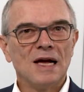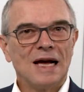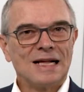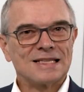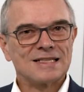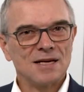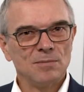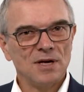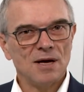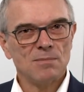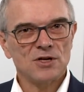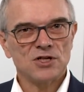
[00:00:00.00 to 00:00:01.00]
and
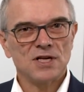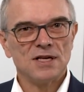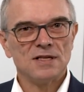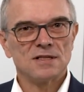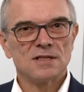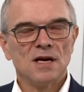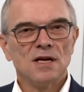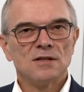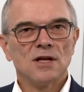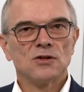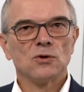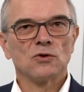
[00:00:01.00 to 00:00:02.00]
similar machines
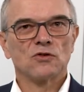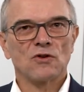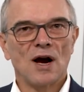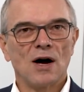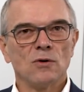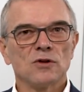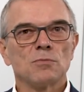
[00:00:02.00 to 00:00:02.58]
that use round